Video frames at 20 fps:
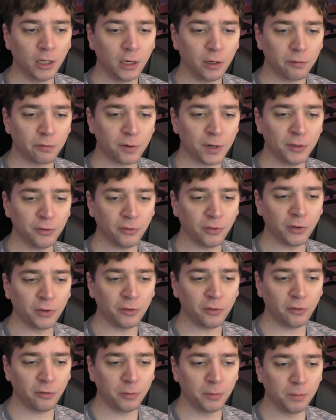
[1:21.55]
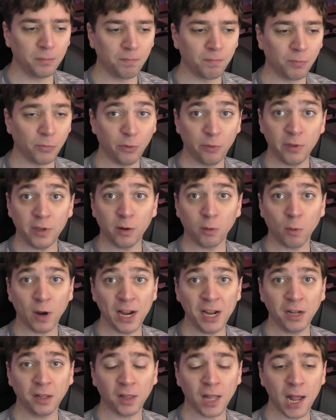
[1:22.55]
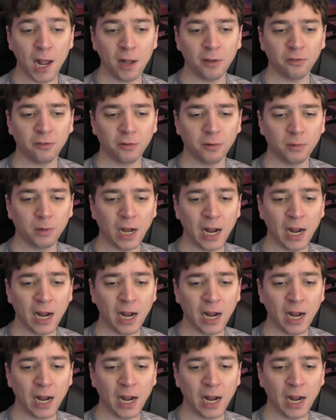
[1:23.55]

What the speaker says: For instance, the array class,